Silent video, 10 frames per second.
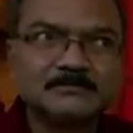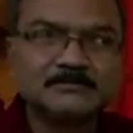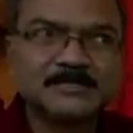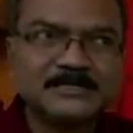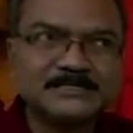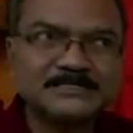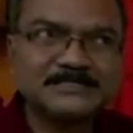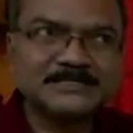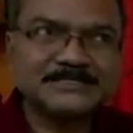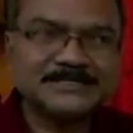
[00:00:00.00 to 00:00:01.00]
30
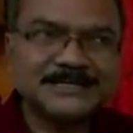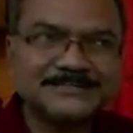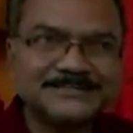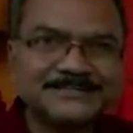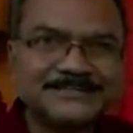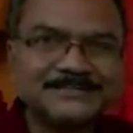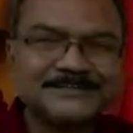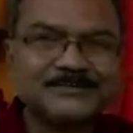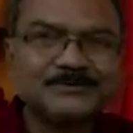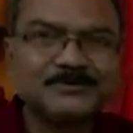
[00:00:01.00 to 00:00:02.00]
years later,
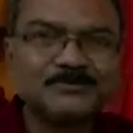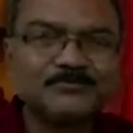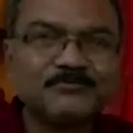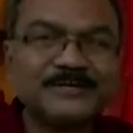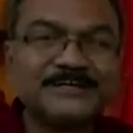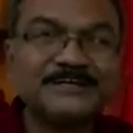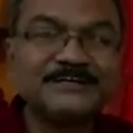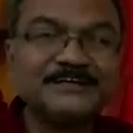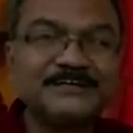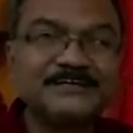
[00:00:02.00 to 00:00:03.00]
when
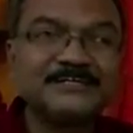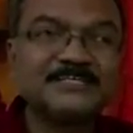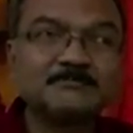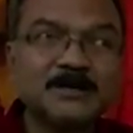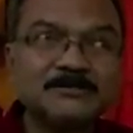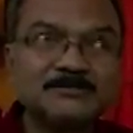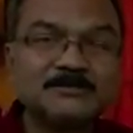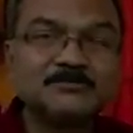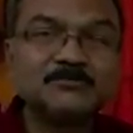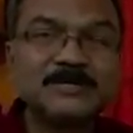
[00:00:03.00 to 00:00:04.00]
his
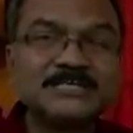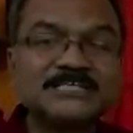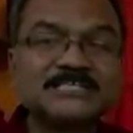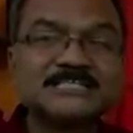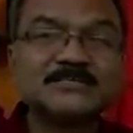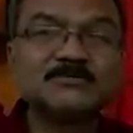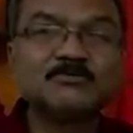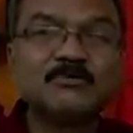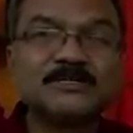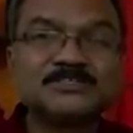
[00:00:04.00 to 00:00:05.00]
mother was
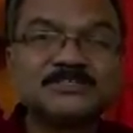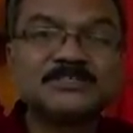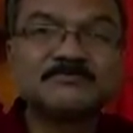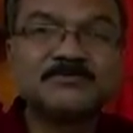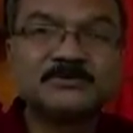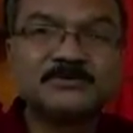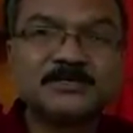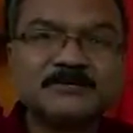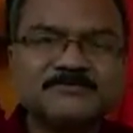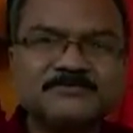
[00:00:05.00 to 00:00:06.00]
watching the
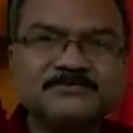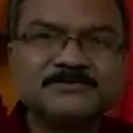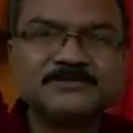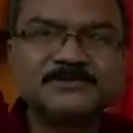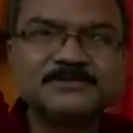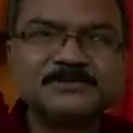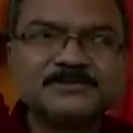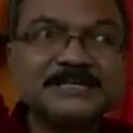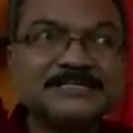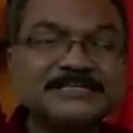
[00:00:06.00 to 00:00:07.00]
photograph,
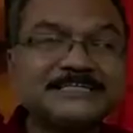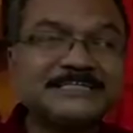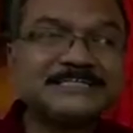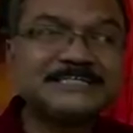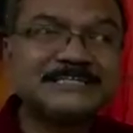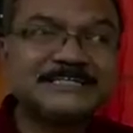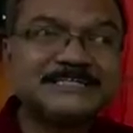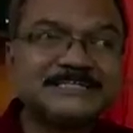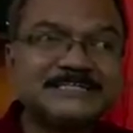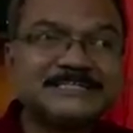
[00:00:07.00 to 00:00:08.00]
that
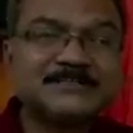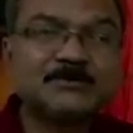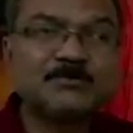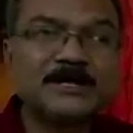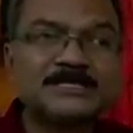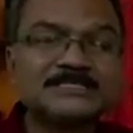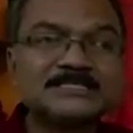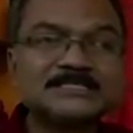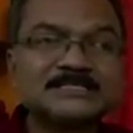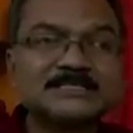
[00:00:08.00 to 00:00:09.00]
incident
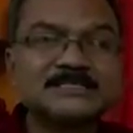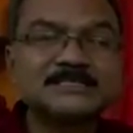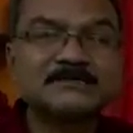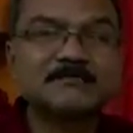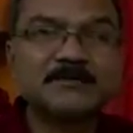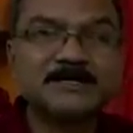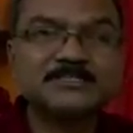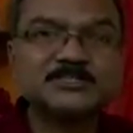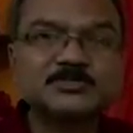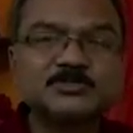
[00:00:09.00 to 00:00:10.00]
was
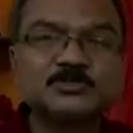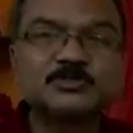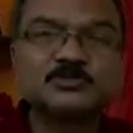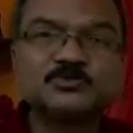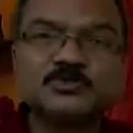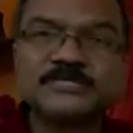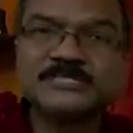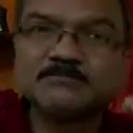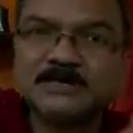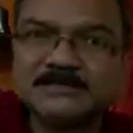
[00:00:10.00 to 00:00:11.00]
passed to
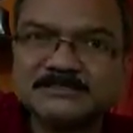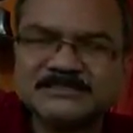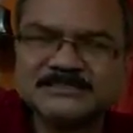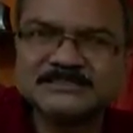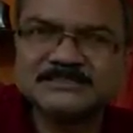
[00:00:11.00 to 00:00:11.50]
his mother,